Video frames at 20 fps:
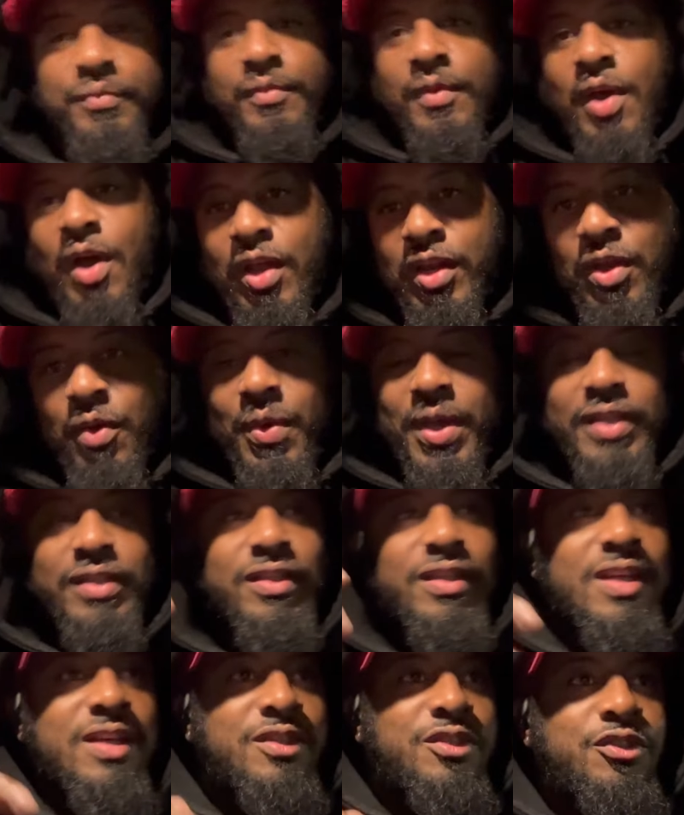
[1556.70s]
on the way to
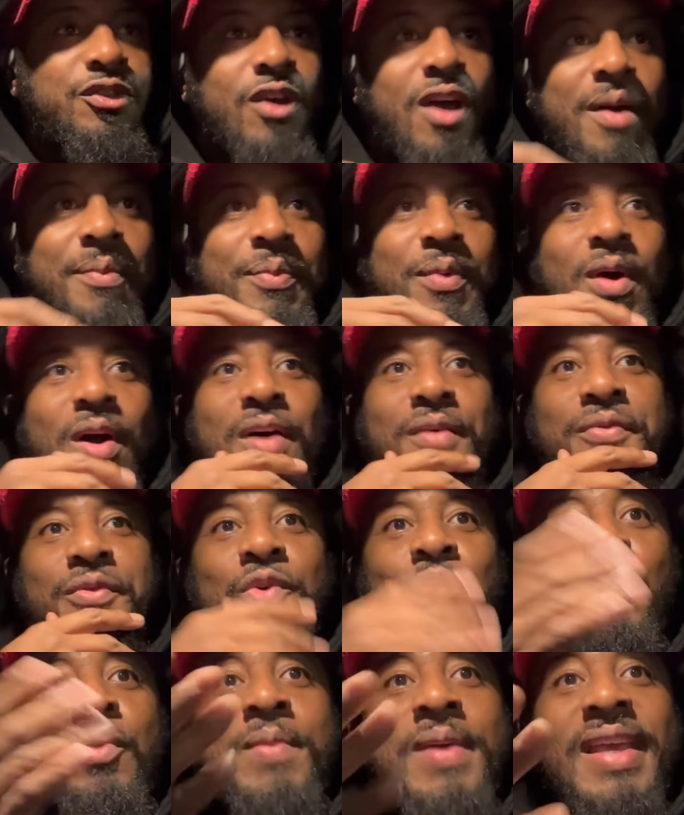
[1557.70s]
this drop off
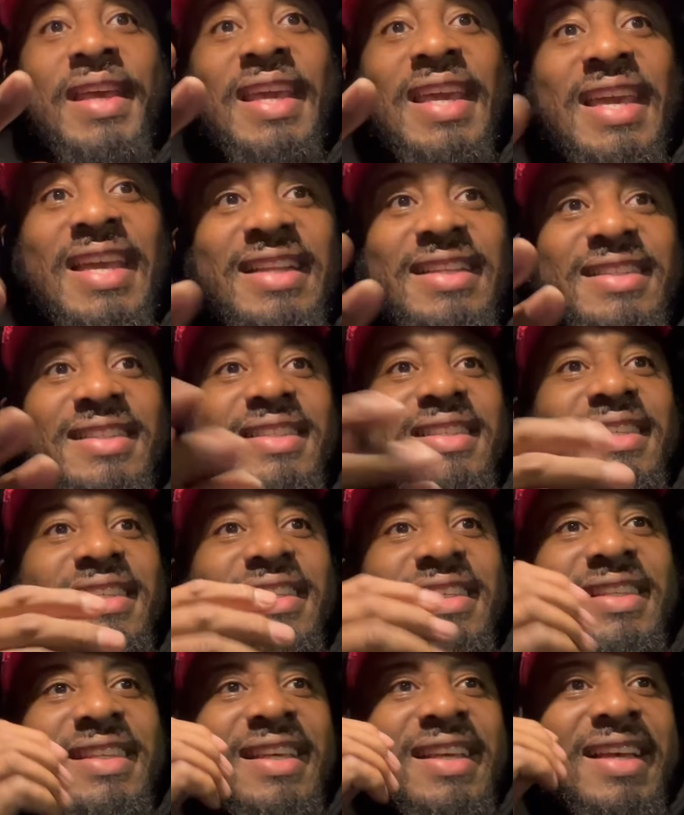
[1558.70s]
Uber
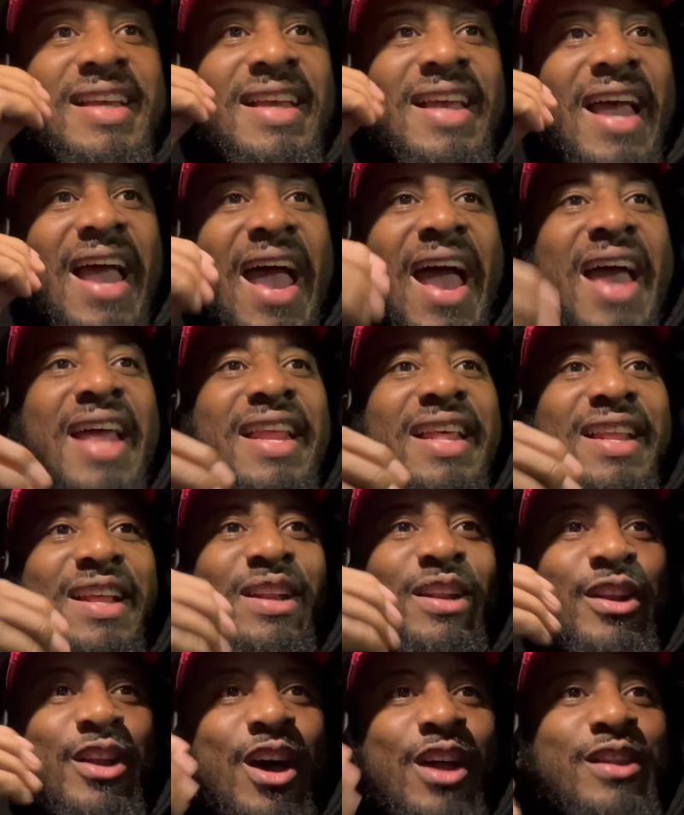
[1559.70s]
Eats added
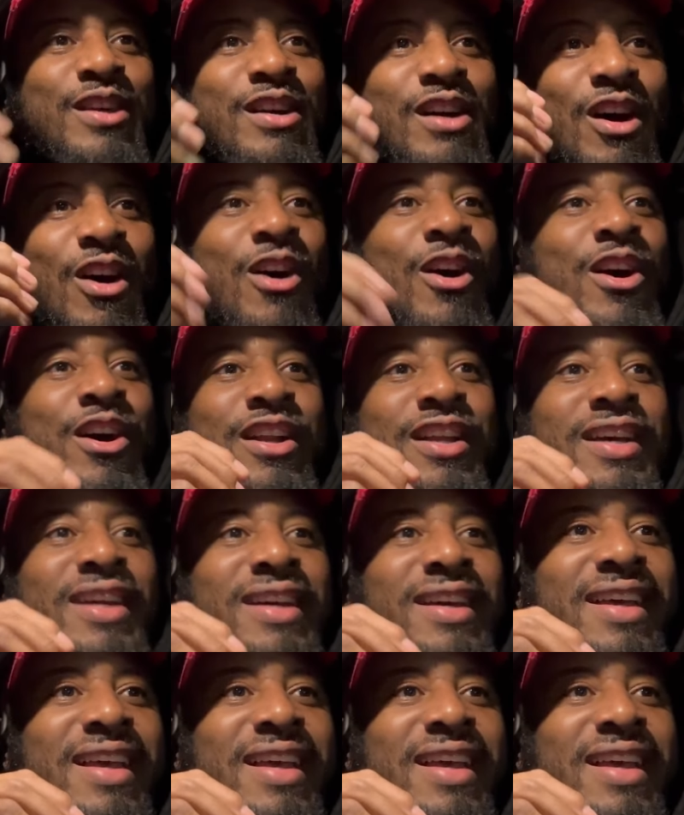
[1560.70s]
another order